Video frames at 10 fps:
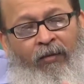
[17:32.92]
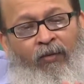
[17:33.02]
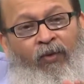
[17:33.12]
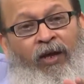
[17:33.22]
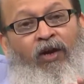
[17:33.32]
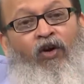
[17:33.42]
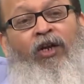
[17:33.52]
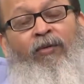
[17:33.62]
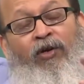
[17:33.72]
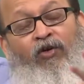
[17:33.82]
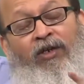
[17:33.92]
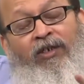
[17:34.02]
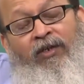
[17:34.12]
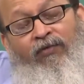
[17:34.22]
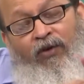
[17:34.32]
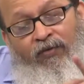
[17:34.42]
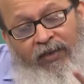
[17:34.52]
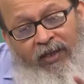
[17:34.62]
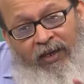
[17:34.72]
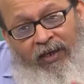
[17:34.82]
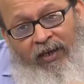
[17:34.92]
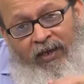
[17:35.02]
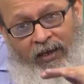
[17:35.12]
We are not able to achieve what we think,